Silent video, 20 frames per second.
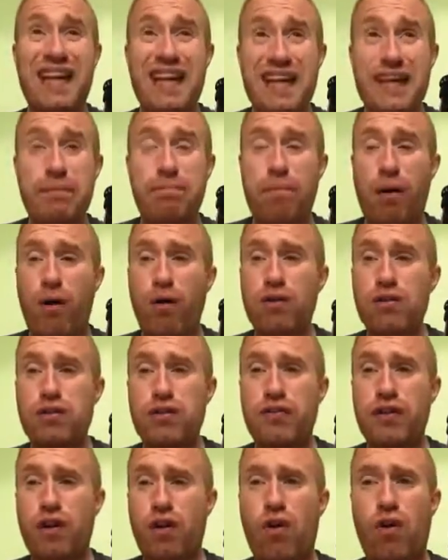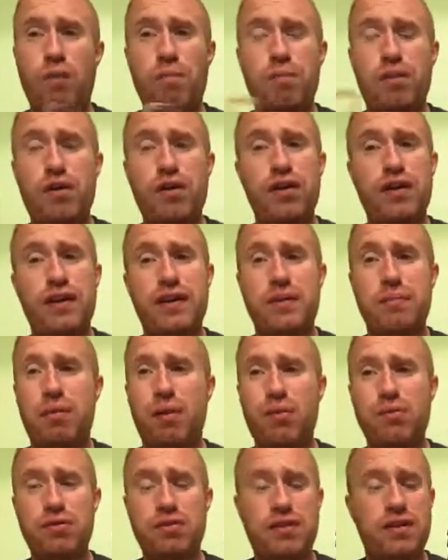8 bottles of your homebrew in the
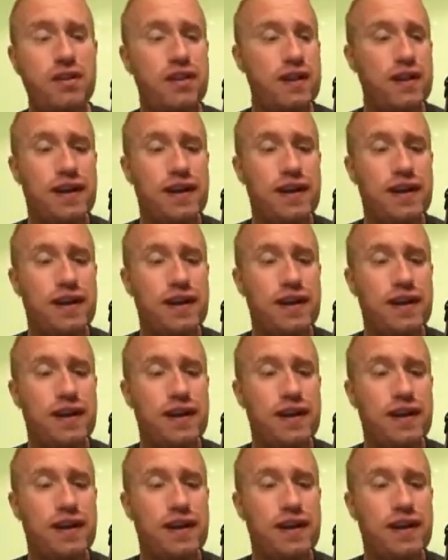post.